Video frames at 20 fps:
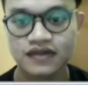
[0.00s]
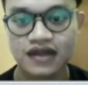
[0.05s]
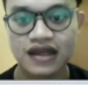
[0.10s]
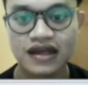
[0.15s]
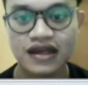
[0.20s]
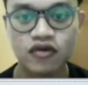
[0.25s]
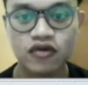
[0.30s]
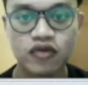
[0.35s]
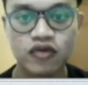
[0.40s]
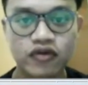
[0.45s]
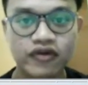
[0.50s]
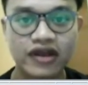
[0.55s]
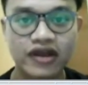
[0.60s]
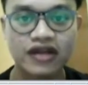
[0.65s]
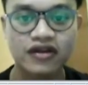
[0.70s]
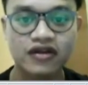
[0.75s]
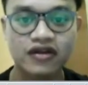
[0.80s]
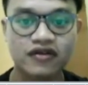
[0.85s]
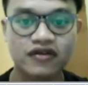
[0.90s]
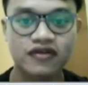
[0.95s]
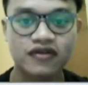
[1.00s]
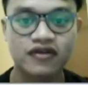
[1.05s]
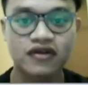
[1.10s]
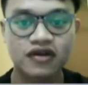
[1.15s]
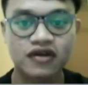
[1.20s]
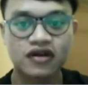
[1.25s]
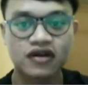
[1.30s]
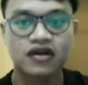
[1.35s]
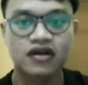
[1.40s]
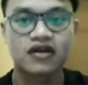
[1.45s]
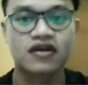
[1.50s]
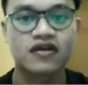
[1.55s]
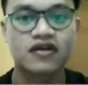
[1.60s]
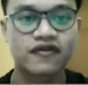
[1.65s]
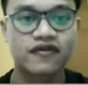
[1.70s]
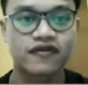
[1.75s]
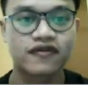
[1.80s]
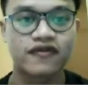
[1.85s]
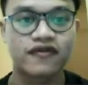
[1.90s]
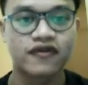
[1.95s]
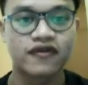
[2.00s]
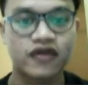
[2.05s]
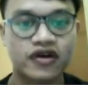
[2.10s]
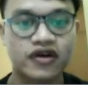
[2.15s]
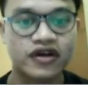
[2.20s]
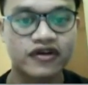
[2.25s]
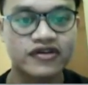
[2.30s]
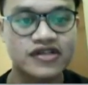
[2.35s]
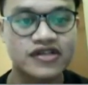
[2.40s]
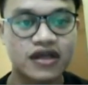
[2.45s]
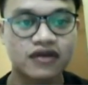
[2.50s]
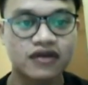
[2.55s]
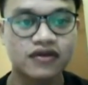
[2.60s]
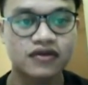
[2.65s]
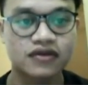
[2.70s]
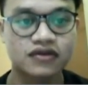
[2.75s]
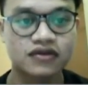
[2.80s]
and then we wait for the result.